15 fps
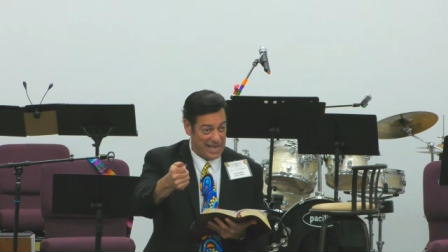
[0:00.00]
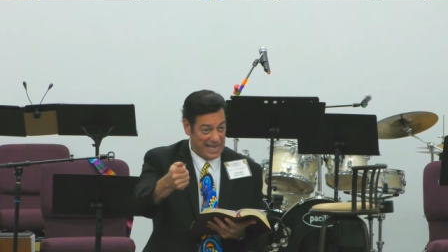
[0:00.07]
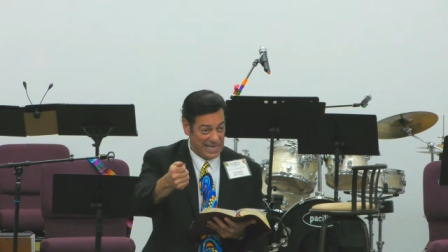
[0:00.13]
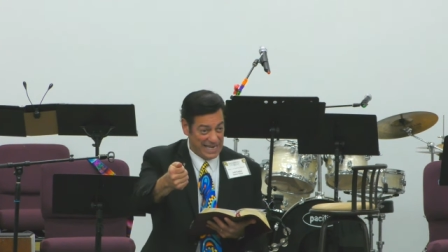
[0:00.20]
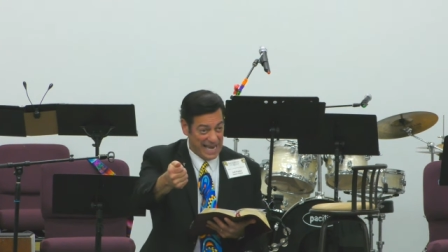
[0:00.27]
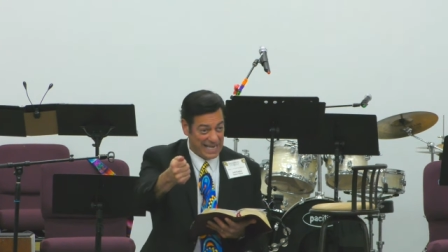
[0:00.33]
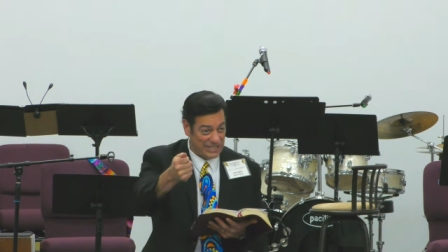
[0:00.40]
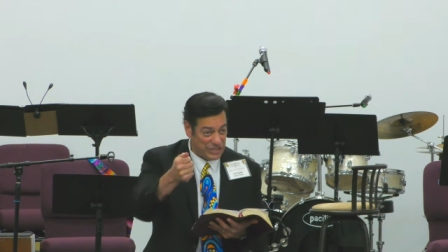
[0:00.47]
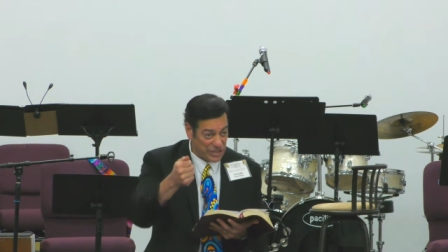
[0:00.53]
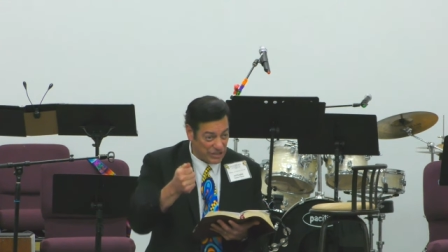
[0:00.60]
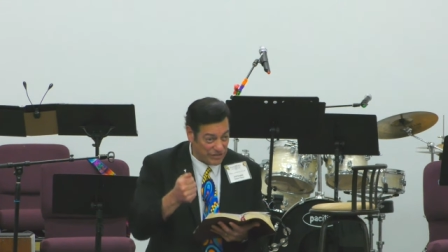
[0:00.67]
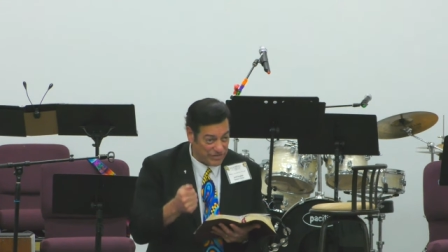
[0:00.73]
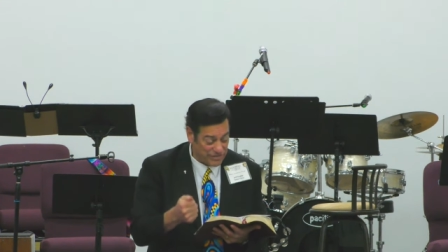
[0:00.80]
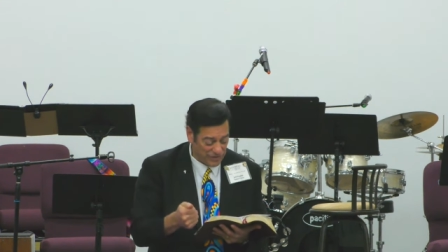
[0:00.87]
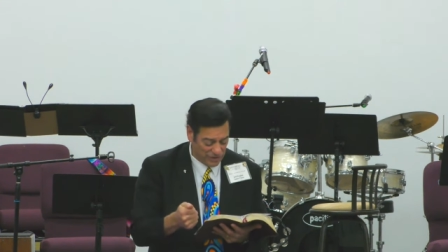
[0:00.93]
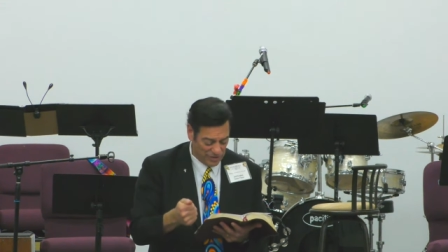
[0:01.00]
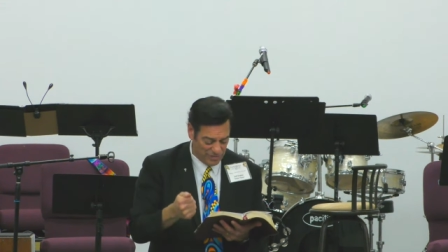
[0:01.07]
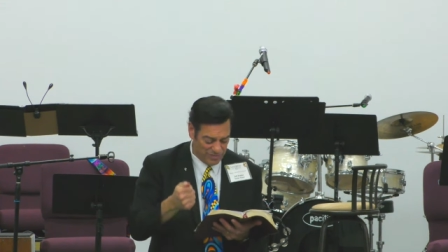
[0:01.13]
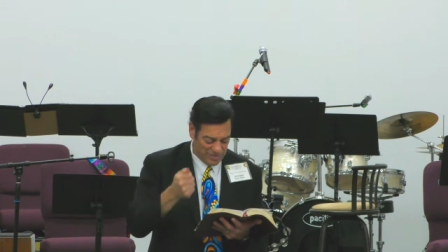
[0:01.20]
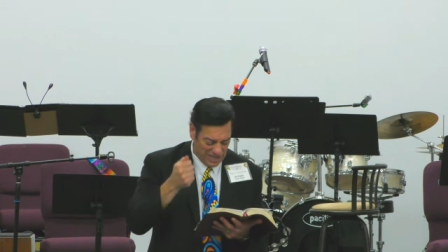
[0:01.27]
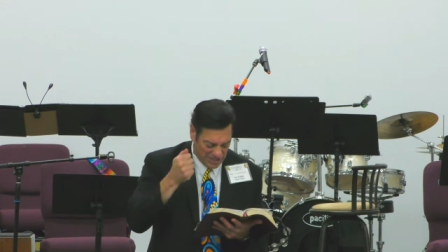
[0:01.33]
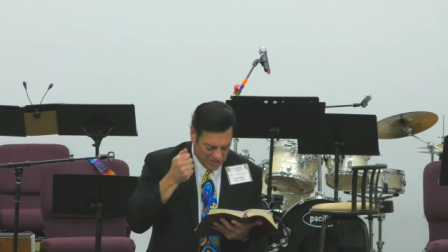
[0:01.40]
He has
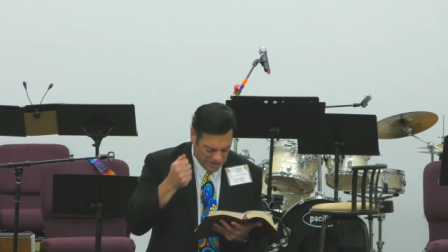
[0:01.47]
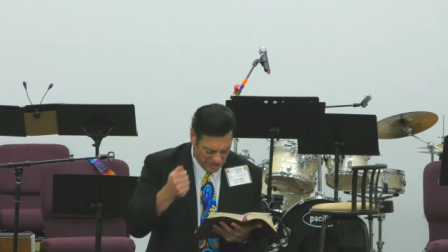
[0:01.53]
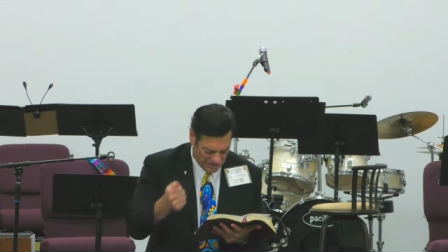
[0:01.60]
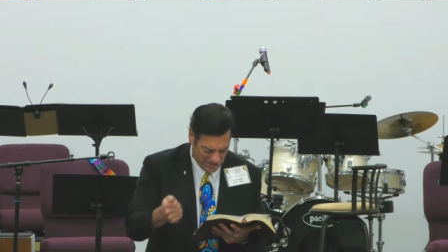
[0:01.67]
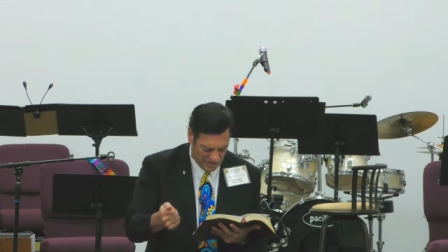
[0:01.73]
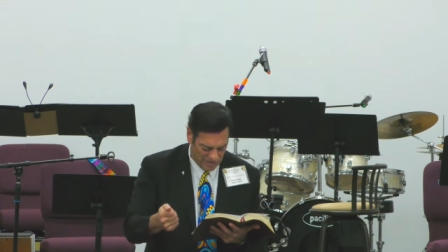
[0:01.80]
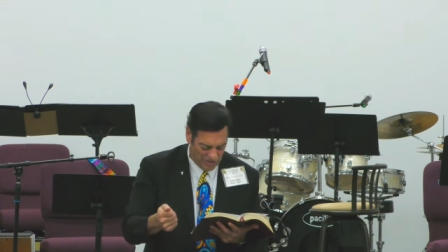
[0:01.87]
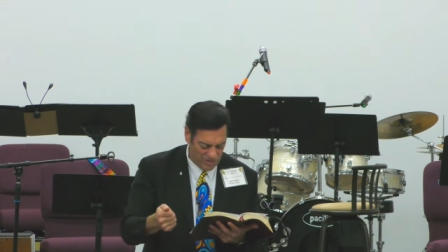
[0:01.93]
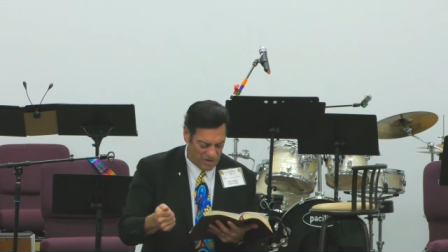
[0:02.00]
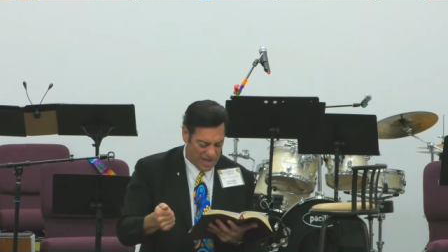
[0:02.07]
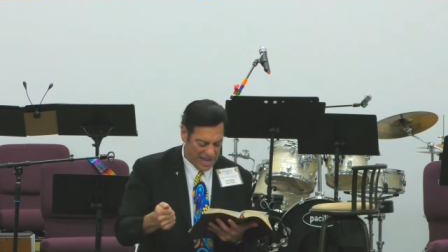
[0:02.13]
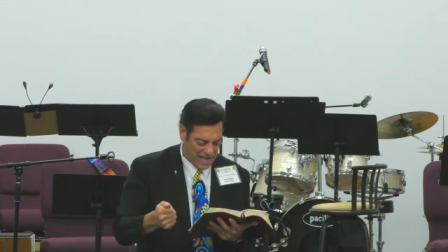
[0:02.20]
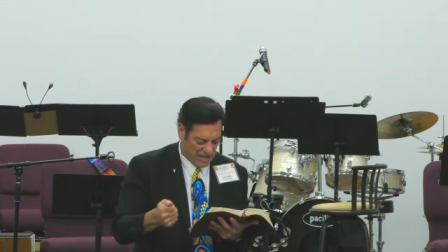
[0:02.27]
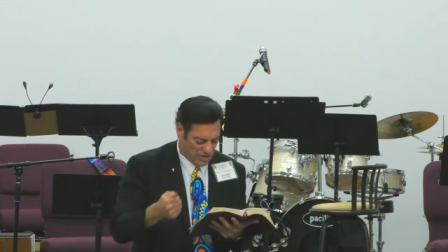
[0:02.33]
confirmed to you. You